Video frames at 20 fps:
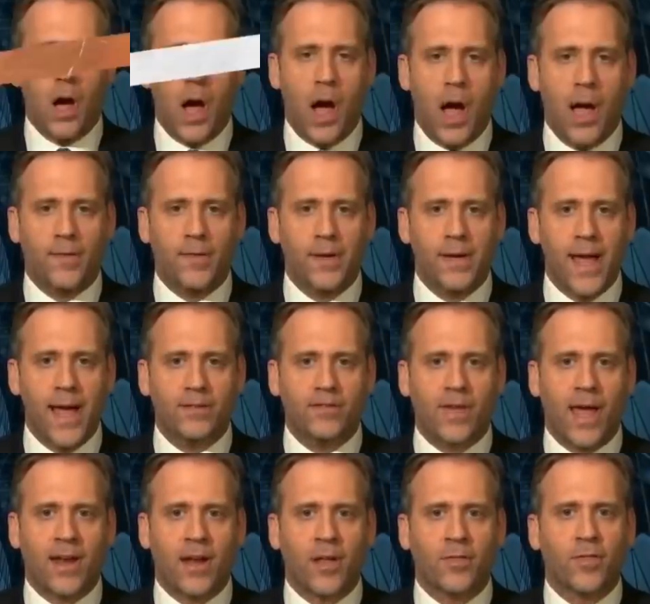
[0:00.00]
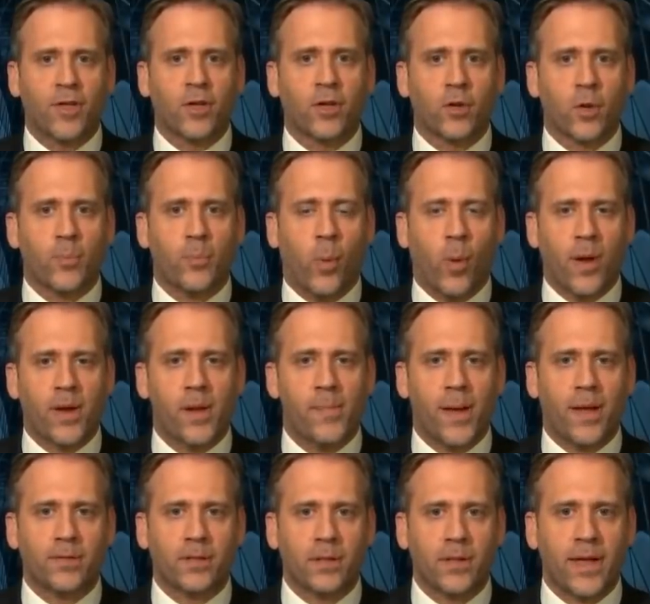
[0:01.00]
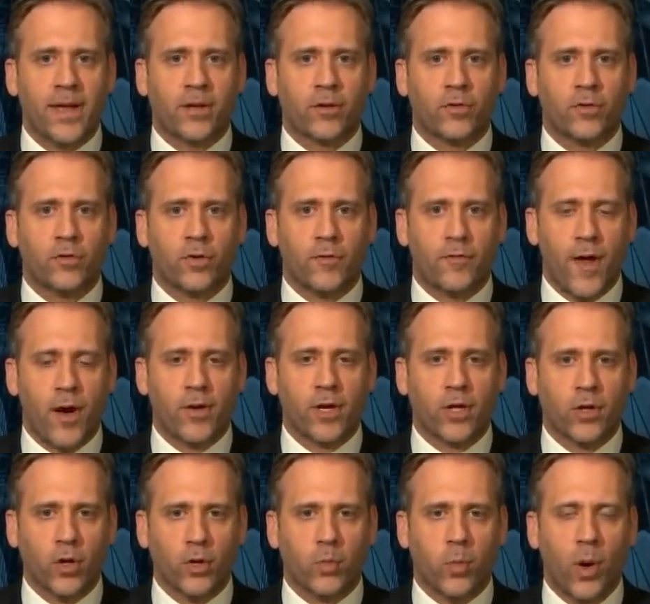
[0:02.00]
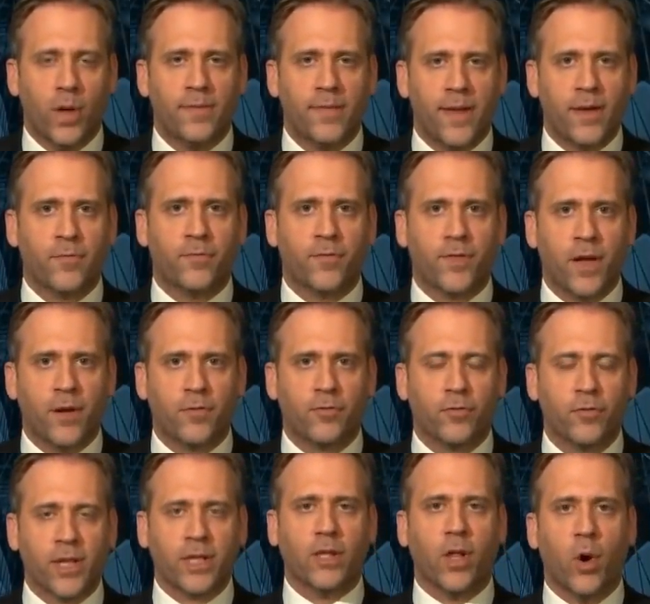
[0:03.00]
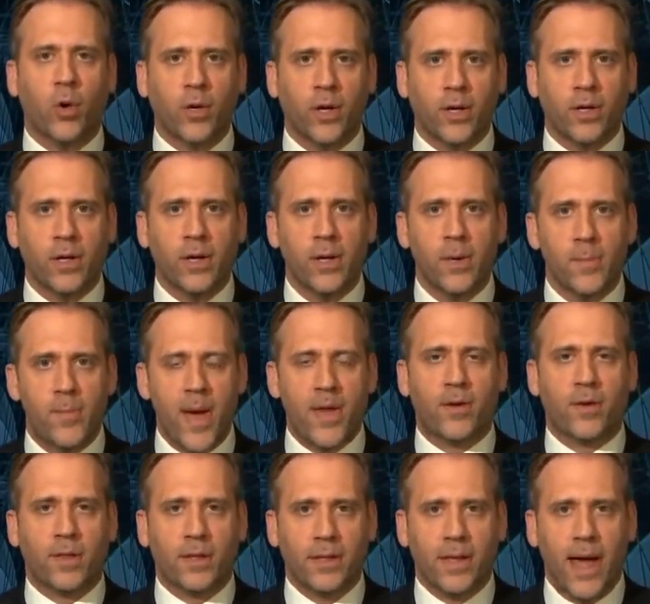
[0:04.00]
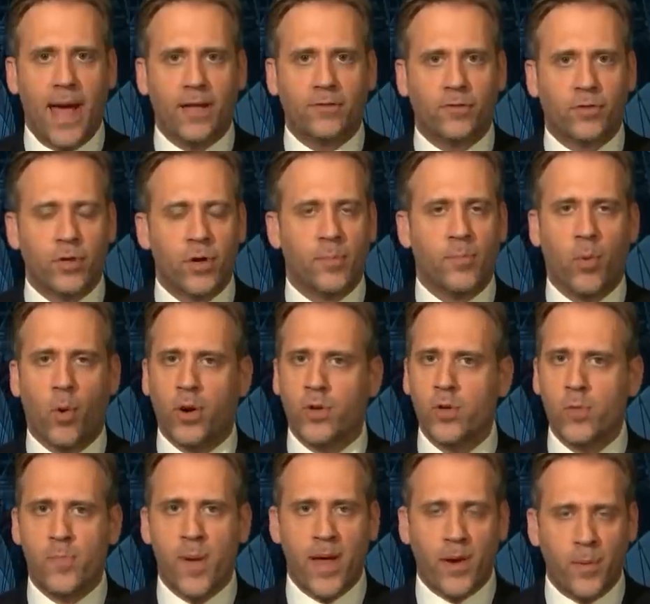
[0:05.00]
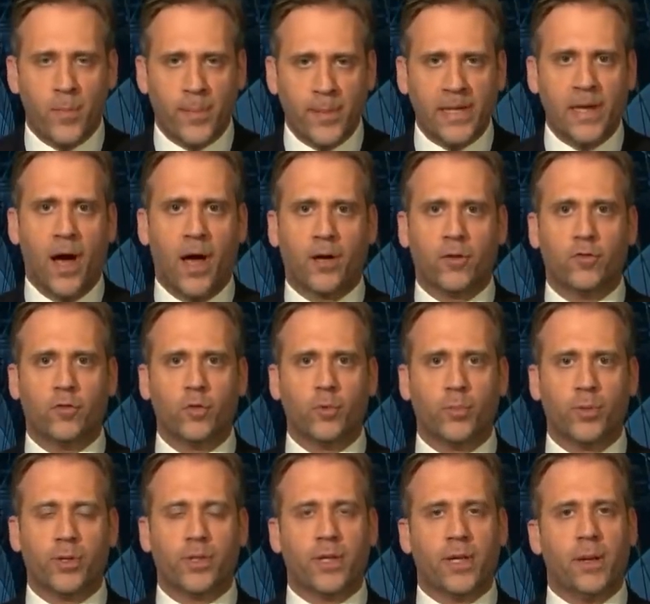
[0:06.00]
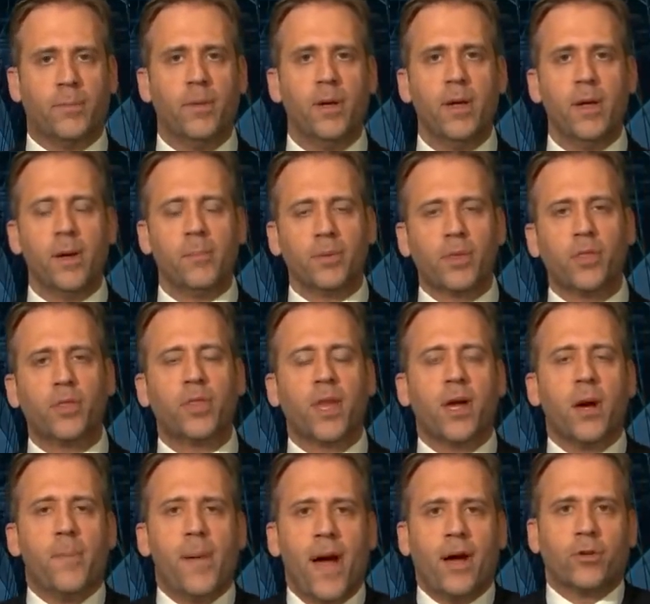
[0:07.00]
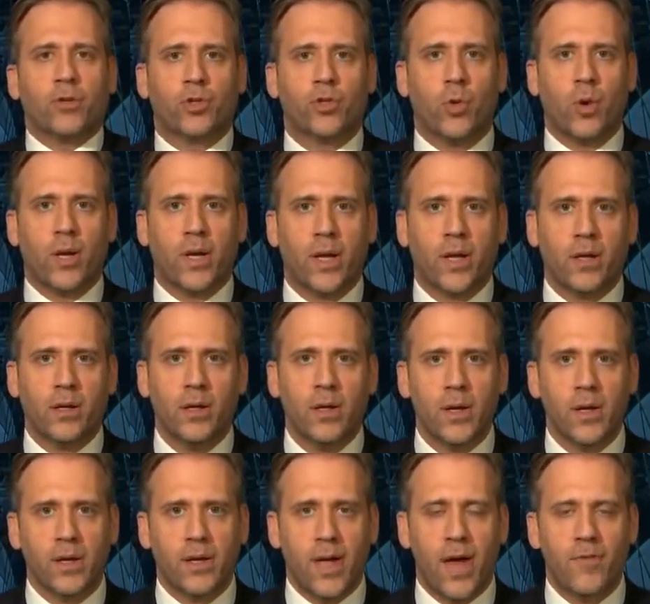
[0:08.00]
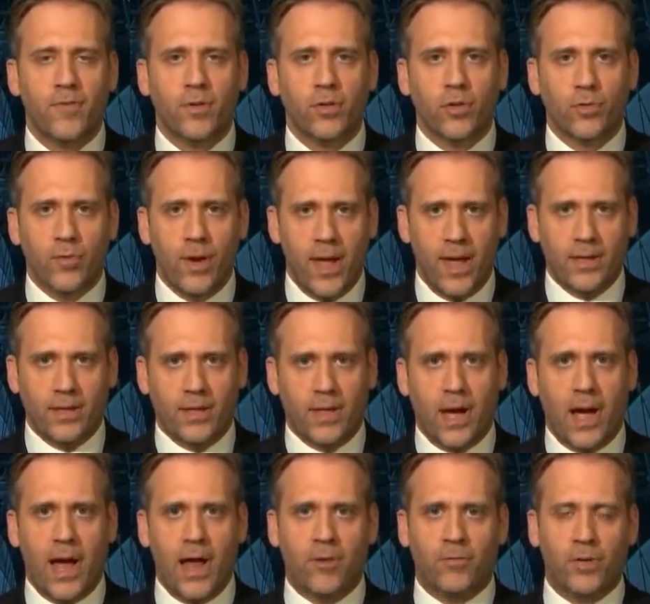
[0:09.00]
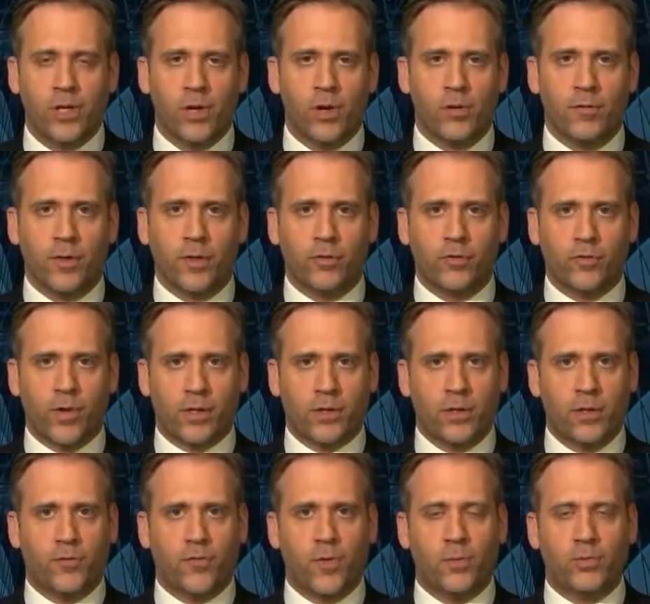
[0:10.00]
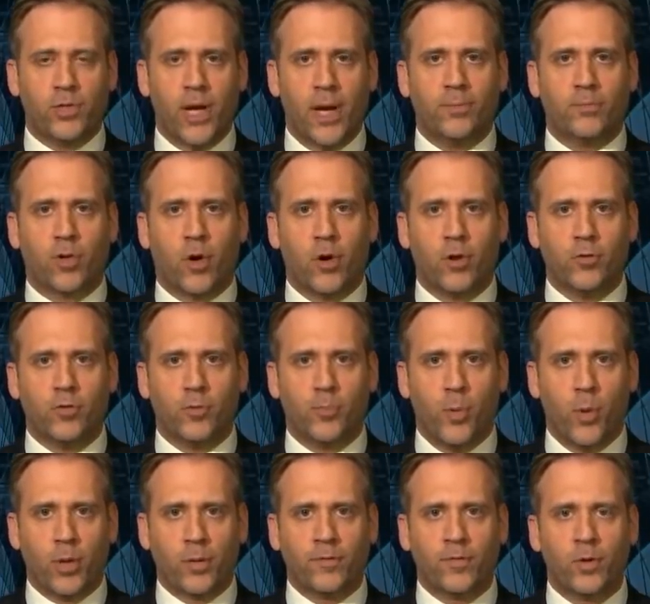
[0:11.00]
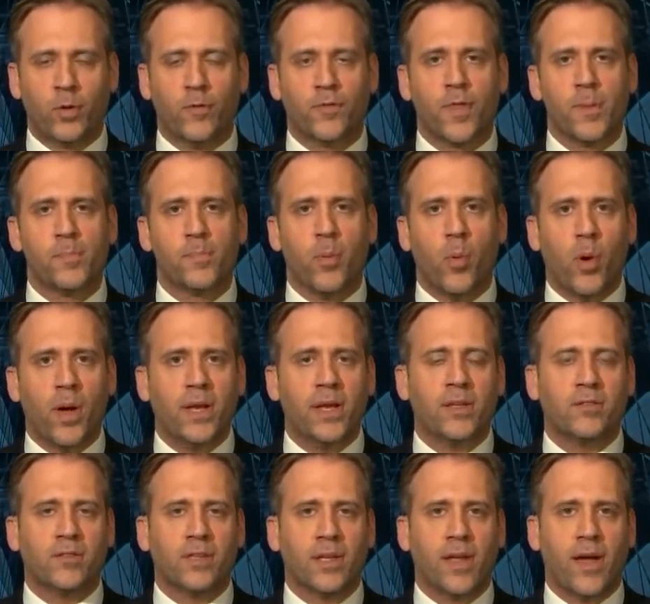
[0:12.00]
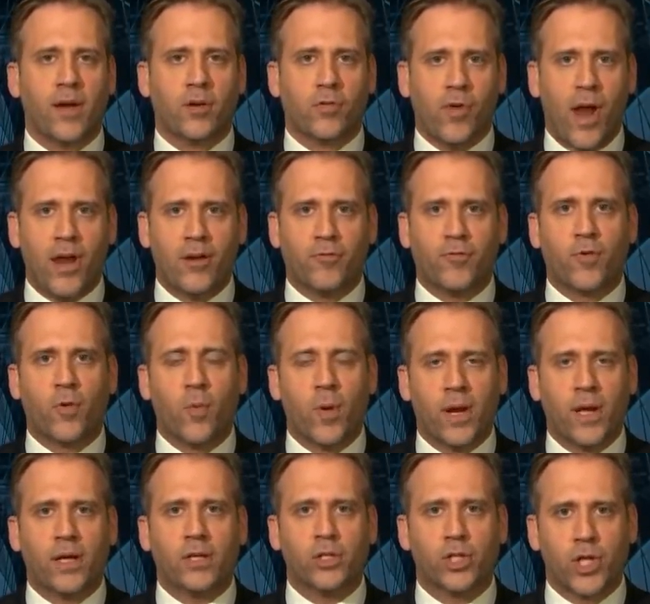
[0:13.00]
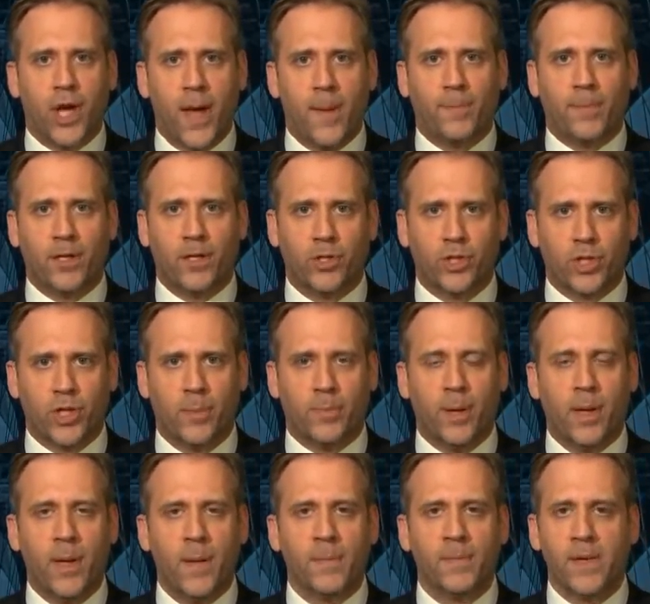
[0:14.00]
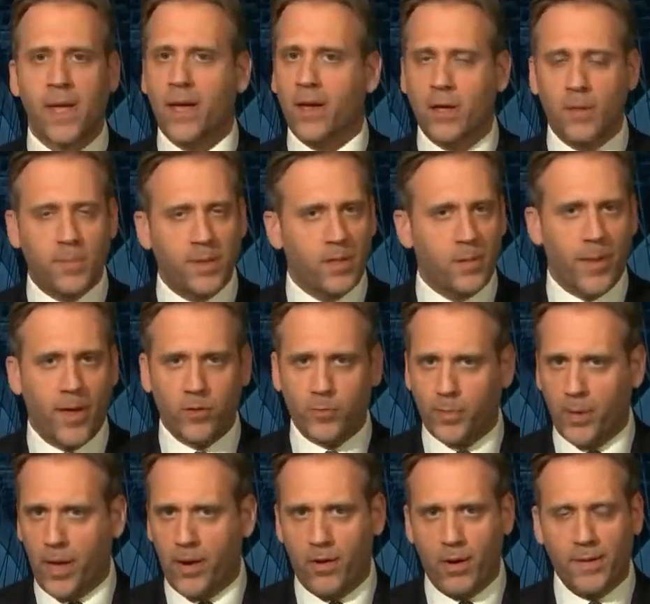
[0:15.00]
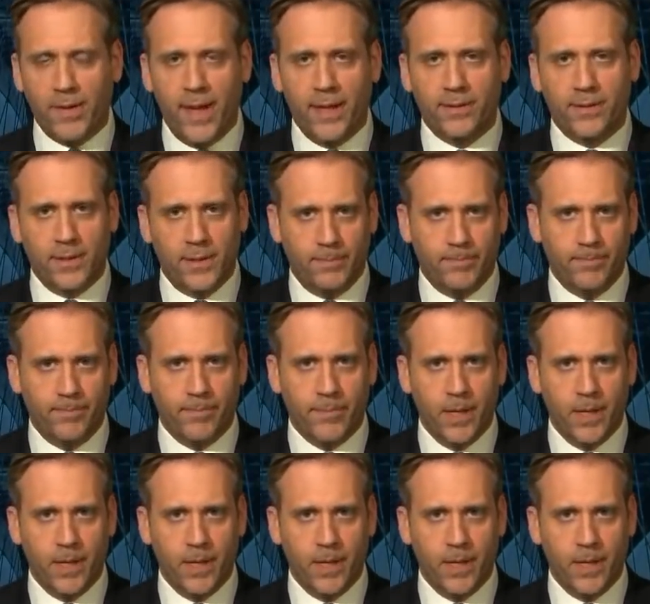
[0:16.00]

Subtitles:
on the Nets, and I think your point about the Lakers is a very good one. They've reloaded better than last year. Boy, you better be on a super team. But the thing about joining Kevin Durant and Kyrie Irving, strictly from James Harden's point of view, if the point is to get credit for winning a championship, he ain't going to be the best player on that team.